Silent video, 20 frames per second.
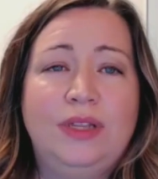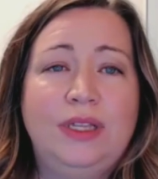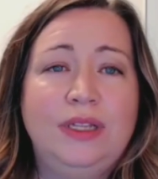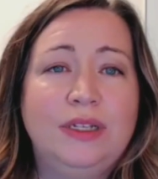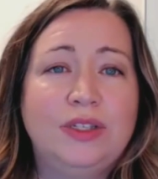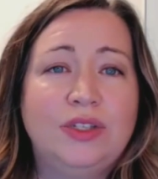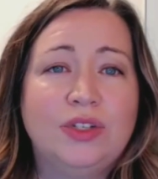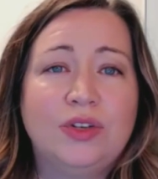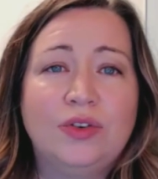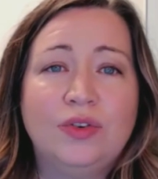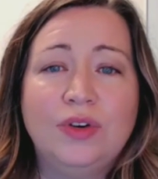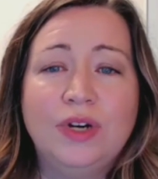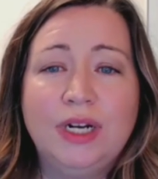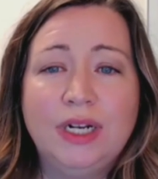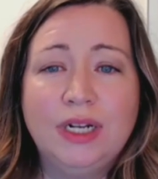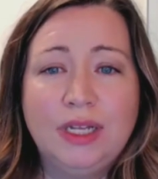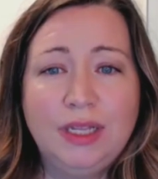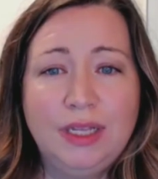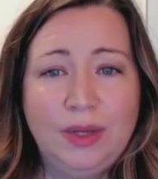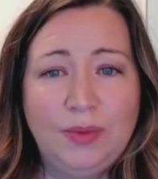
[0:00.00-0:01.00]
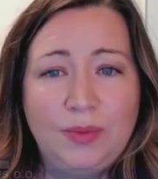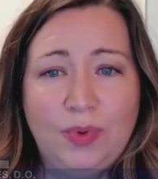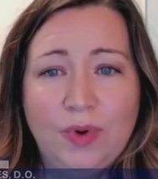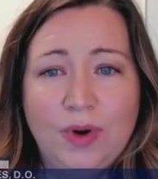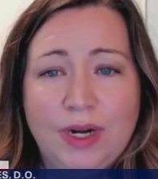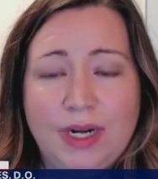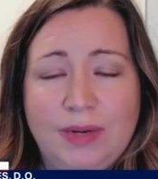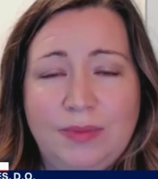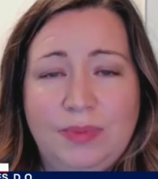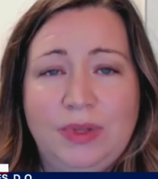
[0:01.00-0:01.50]
thing that's critically
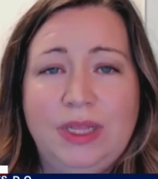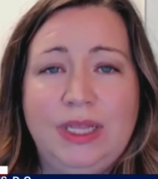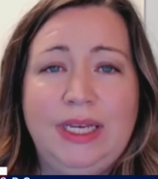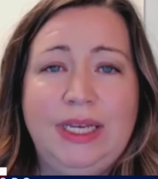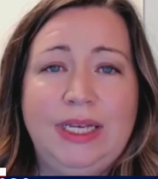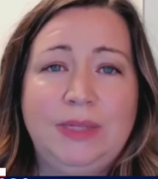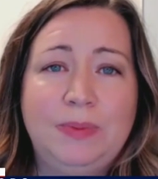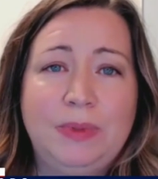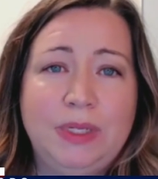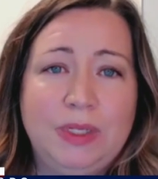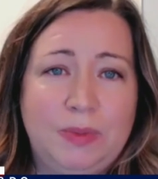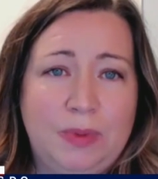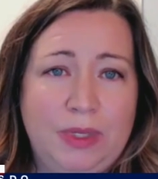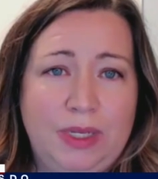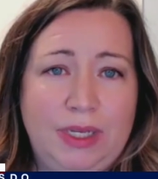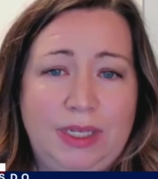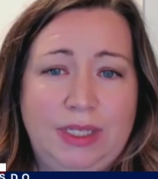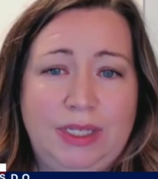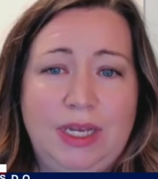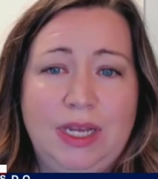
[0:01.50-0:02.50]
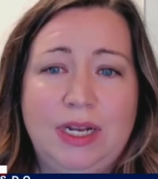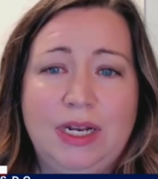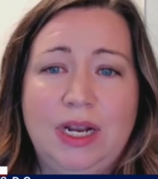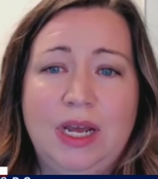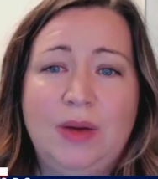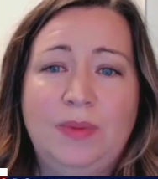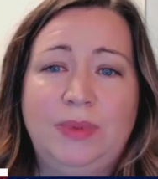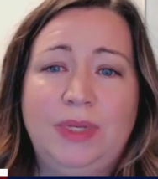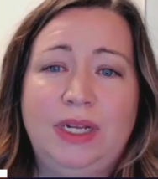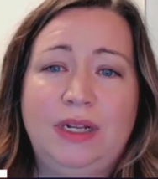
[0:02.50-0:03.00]
important, please, please, please get an
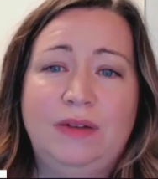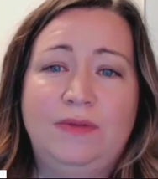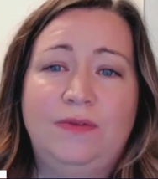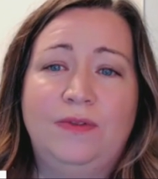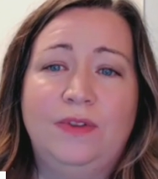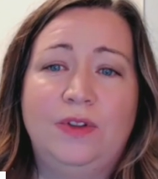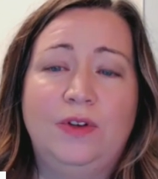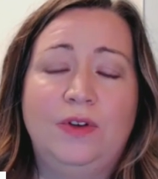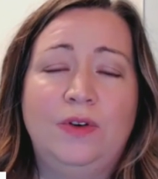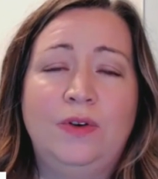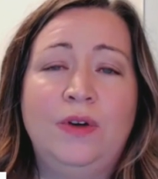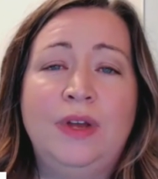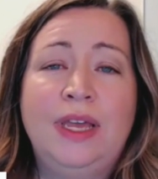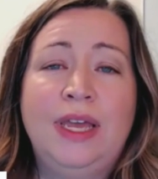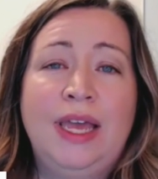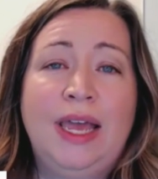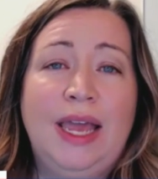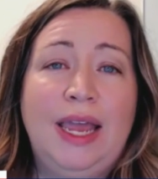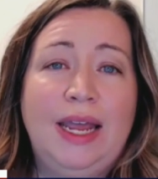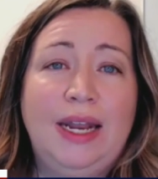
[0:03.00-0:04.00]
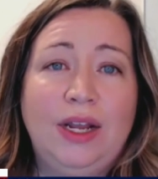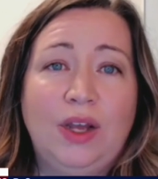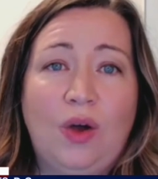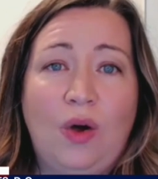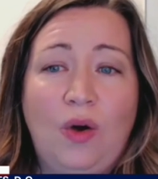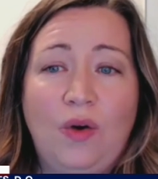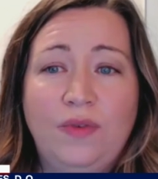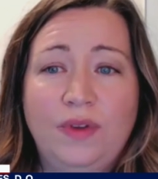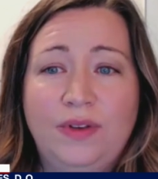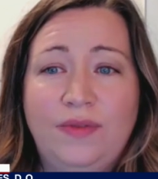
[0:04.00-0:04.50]
updated flu and a
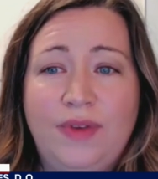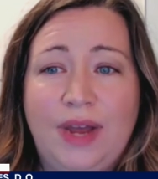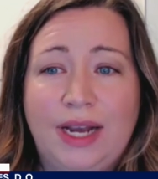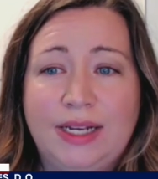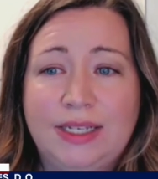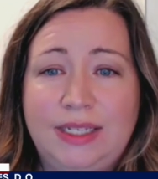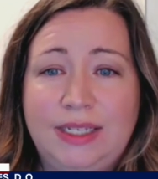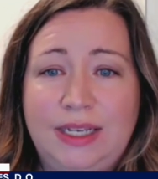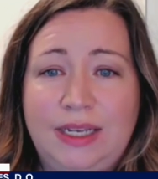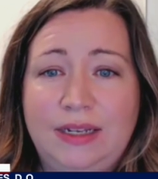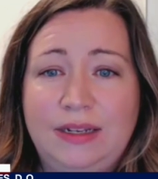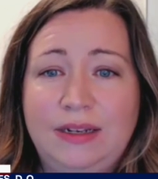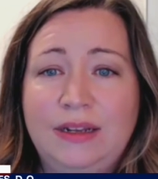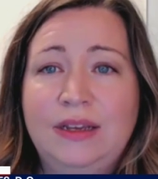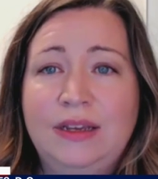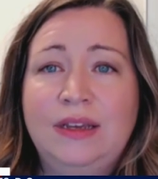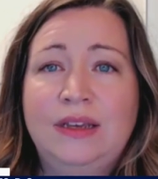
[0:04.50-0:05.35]
COVID vaccine.